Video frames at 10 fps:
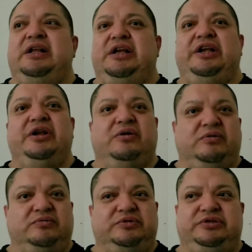you
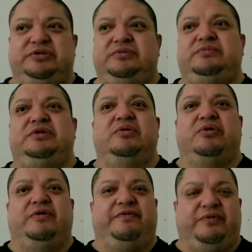know, in
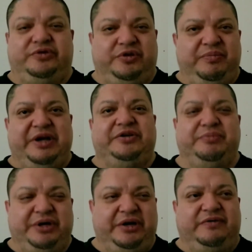order for to make
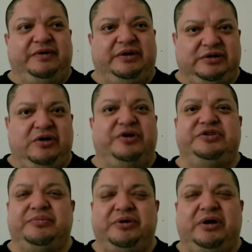some kind of a, cause
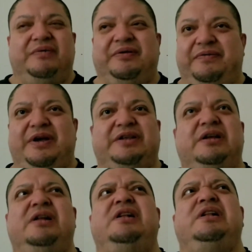some kind of an effect.
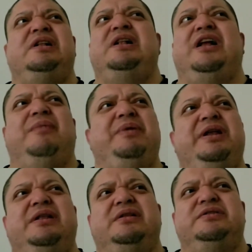I
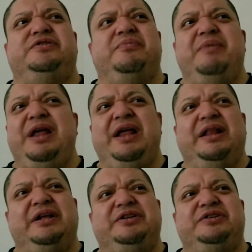mean, to me,
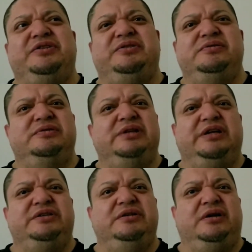that's
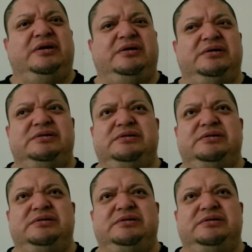that's uh,